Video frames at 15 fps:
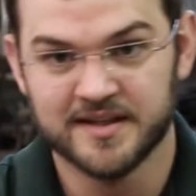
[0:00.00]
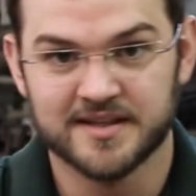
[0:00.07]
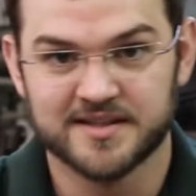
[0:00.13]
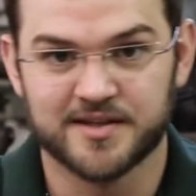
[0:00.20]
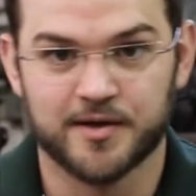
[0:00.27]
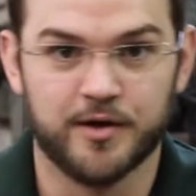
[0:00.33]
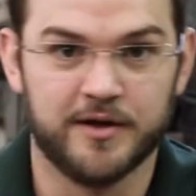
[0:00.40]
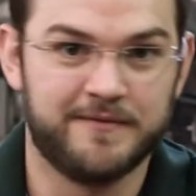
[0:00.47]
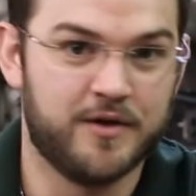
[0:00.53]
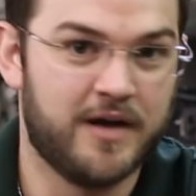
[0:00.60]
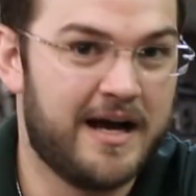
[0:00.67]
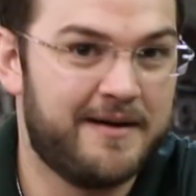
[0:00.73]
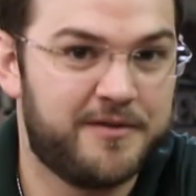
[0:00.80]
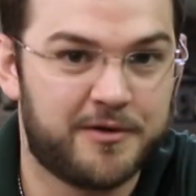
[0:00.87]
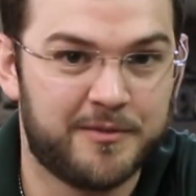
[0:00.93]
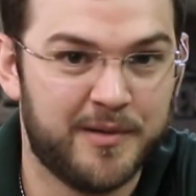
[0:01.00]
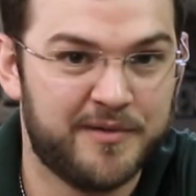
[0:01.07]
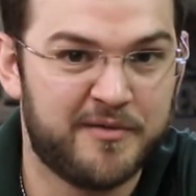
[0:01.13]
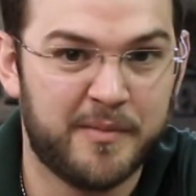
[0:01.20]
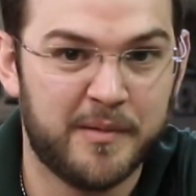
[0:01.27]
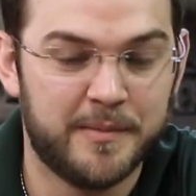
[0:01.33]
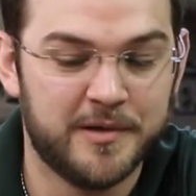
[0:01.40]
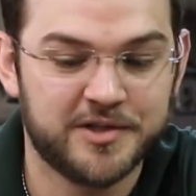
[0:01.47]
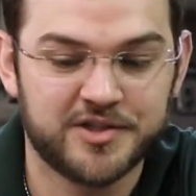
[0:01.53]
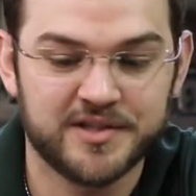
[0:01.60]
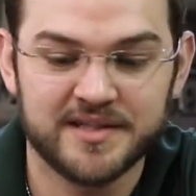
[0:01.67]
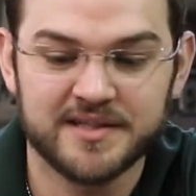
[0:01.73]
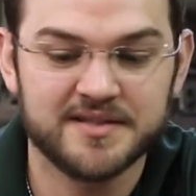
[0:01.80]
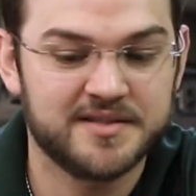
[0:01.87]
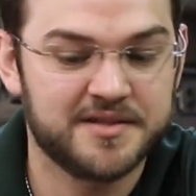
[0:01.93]
So if you have the removable
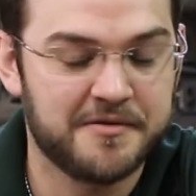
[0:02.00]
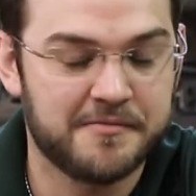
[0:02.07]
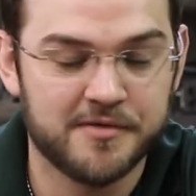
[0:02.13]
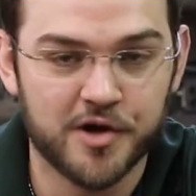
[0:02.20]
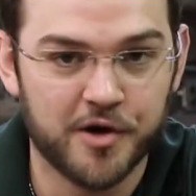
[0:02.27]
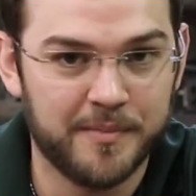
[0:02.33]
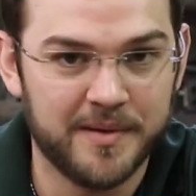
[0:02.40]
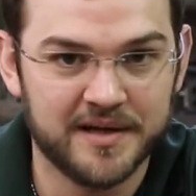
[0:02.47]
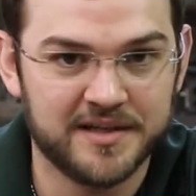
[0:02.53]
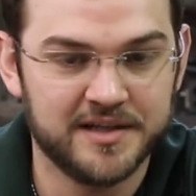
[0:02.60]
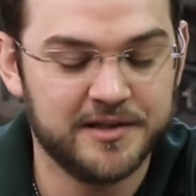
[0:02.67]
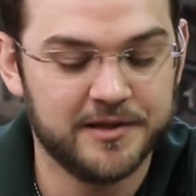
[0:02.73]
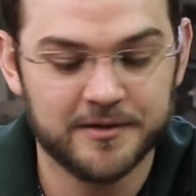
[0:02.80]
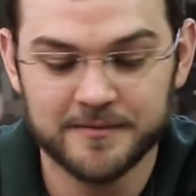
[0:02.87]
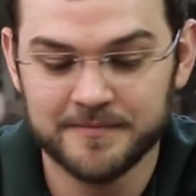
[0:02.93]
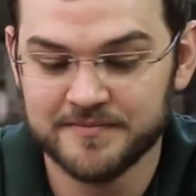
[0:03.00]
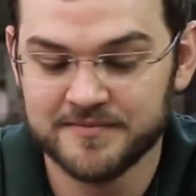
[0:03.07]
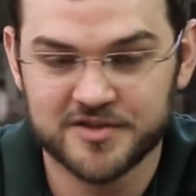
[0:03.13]
bushings, no big deal.